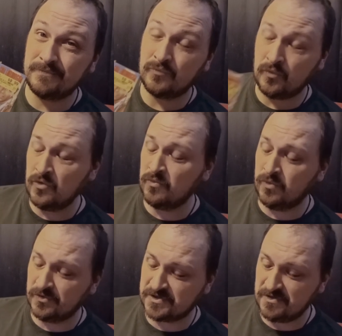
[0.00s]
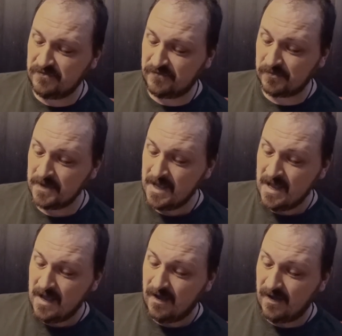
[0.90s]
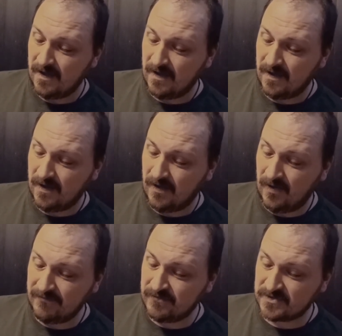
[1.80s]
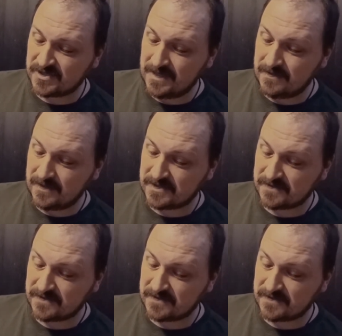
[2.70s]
World War II film. I've not seen this,